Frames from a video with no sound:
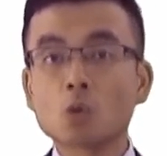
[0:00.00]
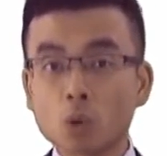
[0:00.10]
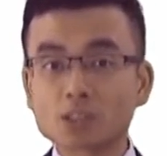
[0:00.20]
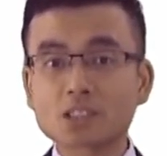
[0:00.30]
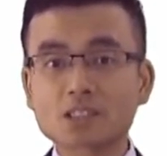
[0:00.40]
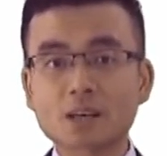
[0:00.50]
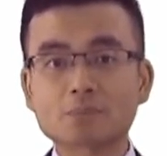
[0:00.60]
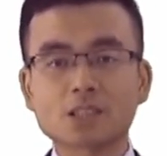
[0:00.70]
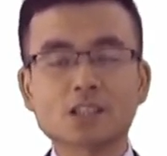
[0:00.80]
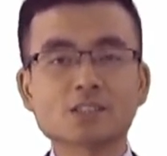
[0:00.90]
was
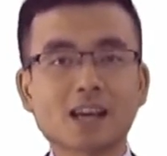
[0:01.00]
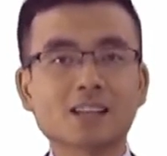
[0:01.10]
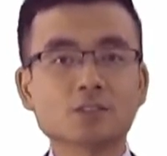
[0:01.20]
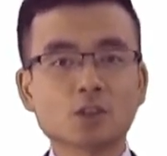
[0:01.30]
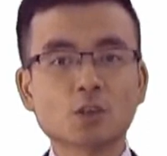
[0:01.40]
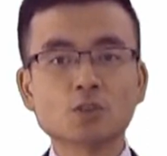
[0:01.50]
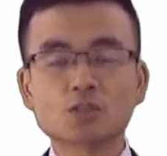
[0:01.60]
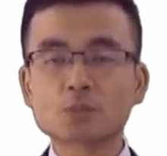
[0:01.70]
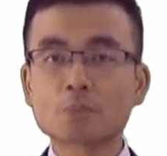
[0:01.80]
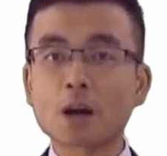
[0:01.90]
accepted and
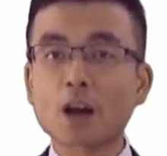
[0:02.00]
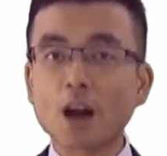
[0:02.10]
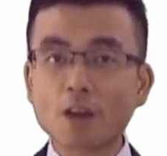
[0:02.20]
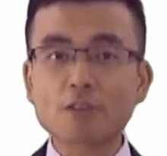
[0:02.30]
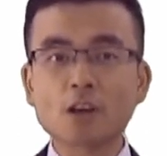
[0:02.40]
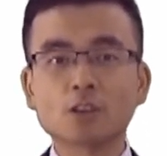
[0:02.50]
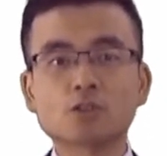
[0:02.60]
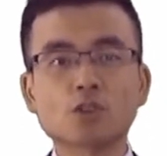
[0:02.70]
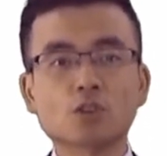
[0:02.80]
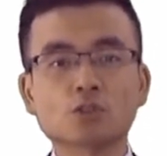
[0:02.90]
used by other
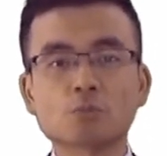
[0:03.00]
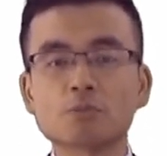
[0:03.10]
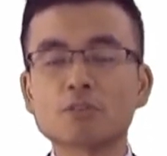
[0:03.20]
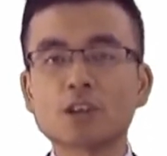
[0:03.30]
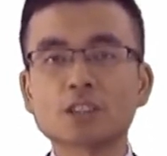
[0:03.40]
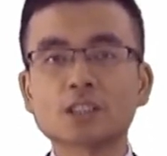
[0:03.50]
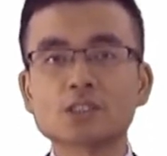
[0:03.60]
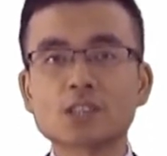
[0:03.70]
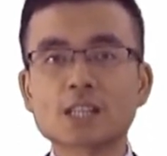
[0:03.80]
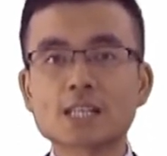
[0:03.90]
tuition providers